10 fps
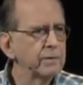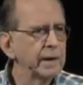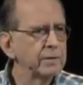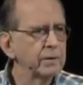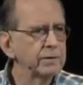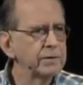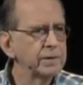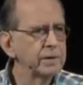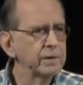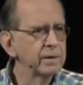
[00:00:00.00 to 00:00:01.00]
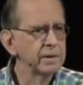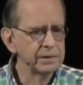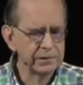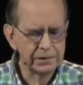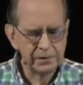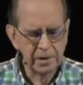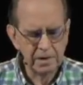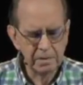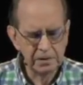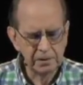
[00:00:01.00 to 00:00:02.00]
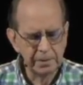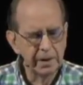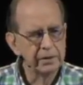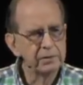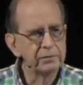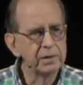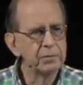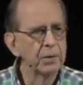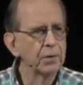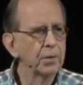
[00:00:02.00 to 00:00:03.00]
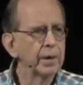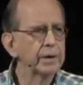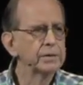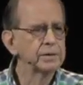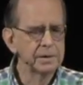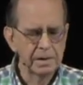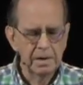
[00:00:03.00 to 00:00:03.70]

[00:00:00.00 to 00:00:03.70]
electron stealer is the same as a pH of 0, whereas